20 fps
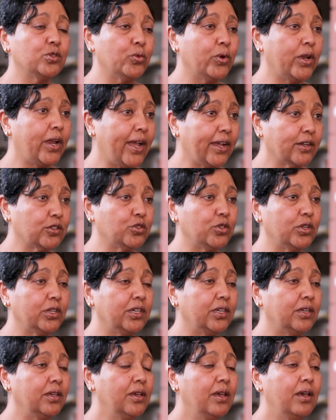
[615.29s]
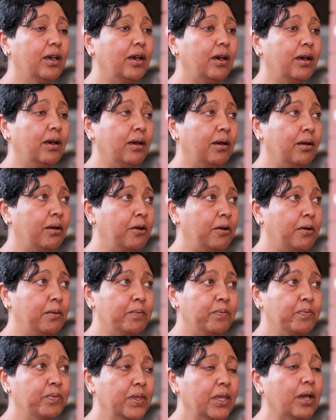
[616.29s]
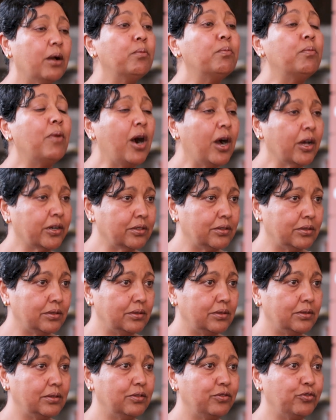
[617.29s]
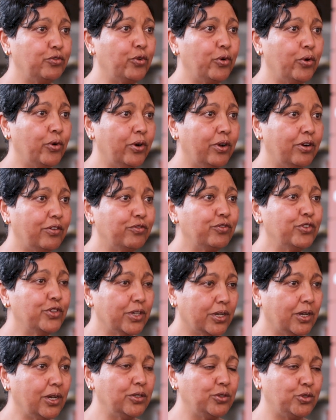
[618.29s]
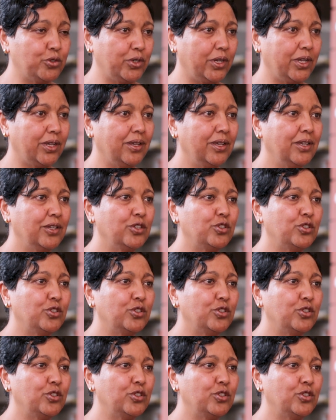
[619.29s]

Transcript: We're actually a model for the country